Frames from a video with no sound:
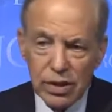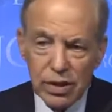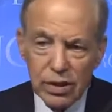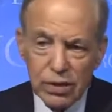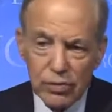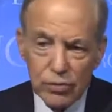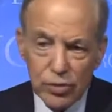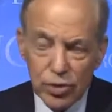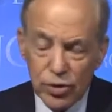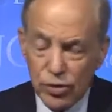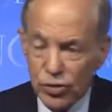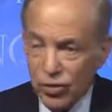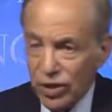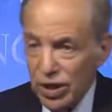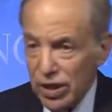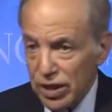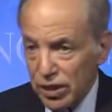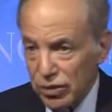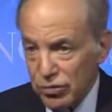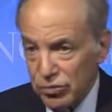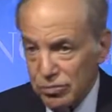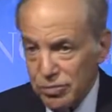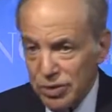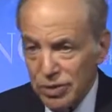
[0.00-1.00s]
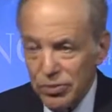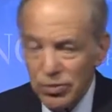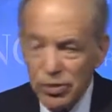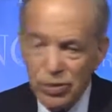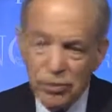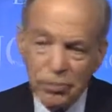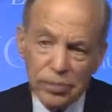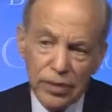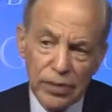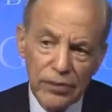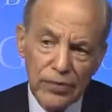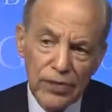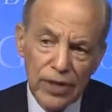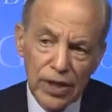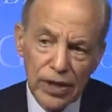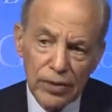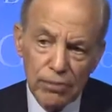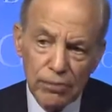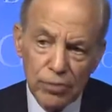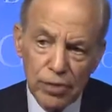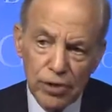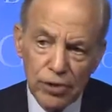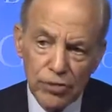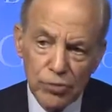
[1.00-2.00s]
where China is a member of the
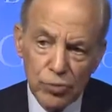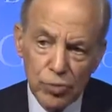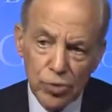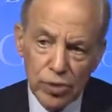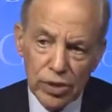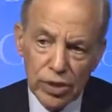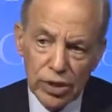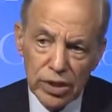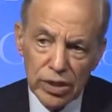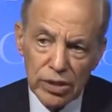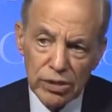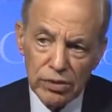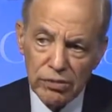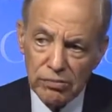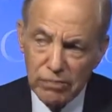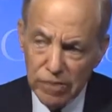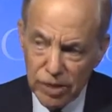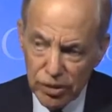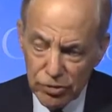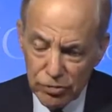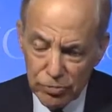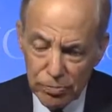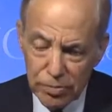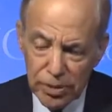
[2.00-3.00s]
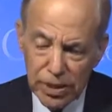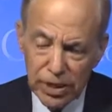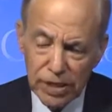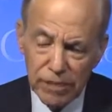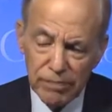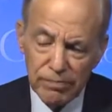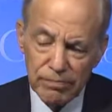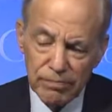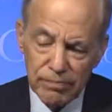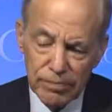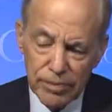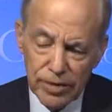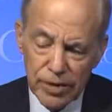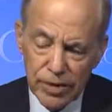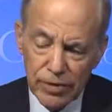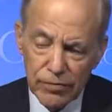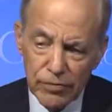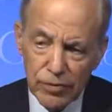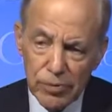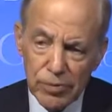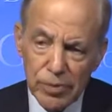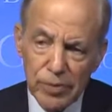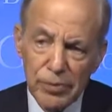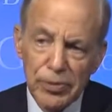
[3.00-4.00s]
P5+1 and has been,
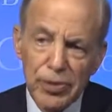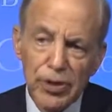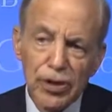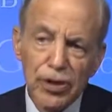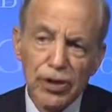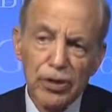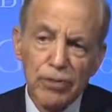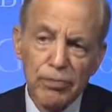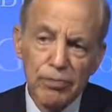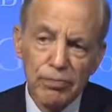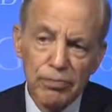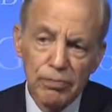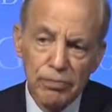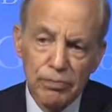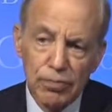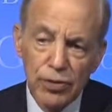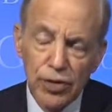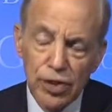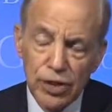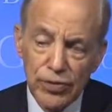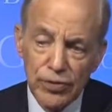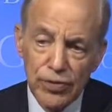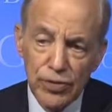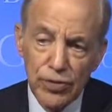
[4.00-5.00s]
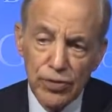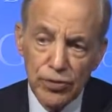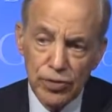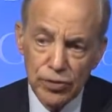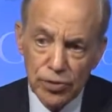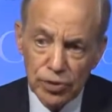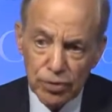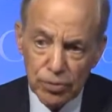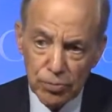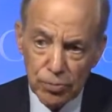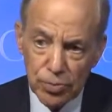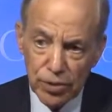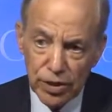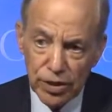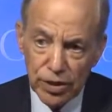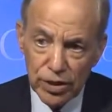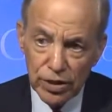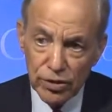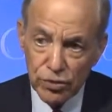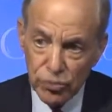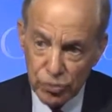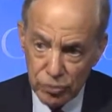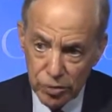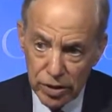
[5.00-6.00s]
from an American point of view to this point, a
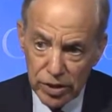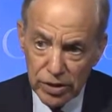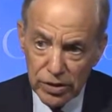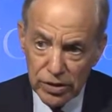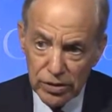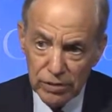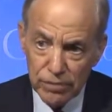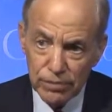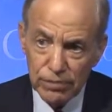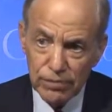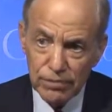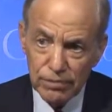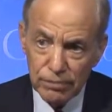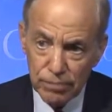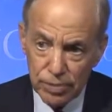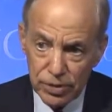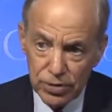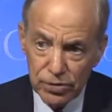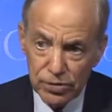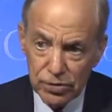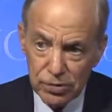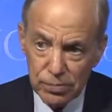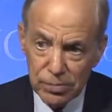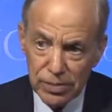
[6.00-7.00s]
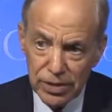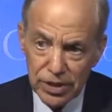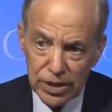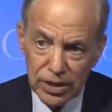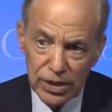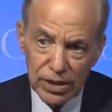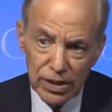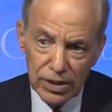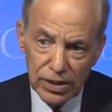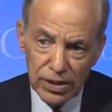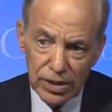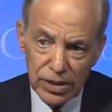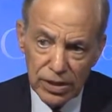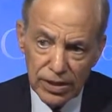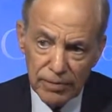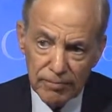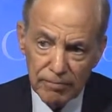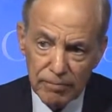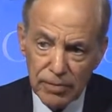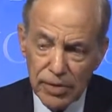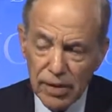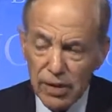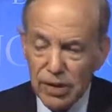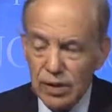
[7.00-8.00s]
constructive participant in
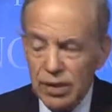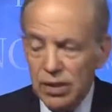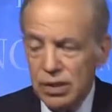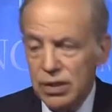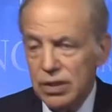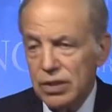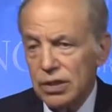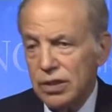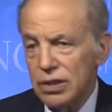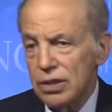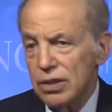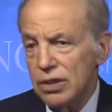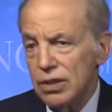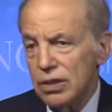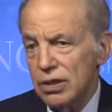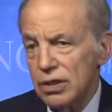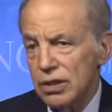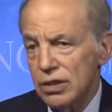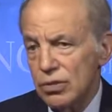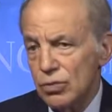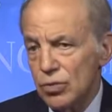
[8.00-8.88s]
that.